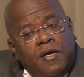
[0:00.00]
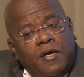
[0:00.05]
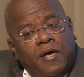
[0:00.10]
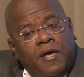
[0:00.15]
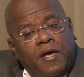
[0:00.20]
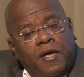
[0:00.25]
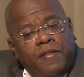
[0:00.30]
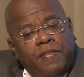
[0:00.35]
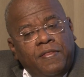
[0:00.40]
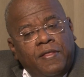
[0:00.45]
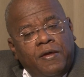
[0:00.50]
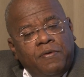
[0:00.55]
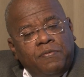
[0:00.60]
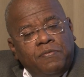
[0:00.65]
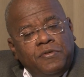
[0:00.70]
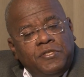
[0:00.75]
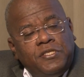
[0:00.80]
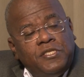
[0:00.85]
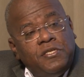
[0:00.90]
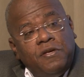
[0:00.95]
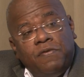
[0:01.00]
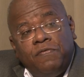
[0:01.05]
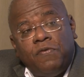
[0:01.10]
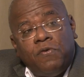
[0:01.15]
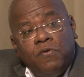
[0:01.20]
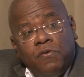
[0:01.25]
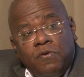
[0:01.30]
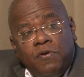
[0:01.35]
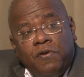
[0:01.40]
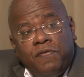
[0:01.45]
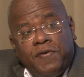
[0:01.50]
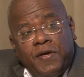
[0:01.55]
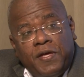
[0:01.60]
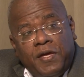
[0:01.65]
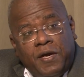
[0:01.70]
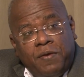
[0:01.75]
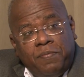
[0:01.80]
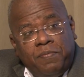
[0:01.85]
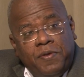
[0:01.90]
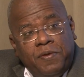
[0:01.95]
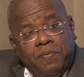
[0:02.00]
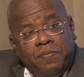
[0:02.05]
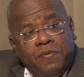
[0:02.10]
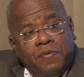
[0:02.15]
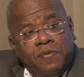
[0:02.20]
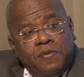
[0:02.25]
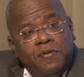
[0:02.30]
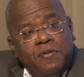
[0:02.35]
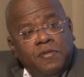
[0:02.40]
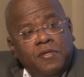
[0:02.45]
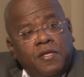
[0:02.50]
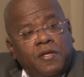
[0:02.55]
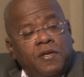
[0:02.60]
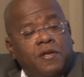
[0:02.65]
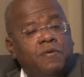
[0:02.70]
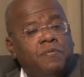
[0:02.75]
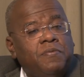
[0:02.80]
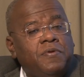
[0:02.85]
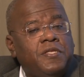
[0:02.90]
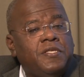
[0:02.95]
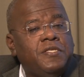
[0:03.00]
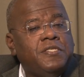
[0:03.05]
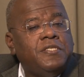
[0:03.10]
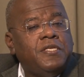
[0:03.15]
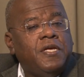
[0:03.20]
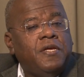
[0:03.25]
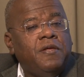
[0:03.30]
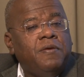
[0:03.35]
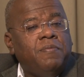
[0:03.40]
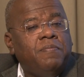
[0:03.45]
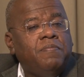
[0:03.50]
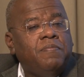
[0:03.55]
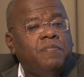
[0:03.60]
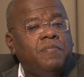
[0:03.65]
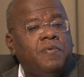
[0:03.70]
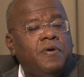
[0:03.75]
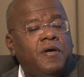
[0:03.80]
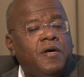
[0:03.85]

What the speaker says: and that would serve all of our young people, you know, with the same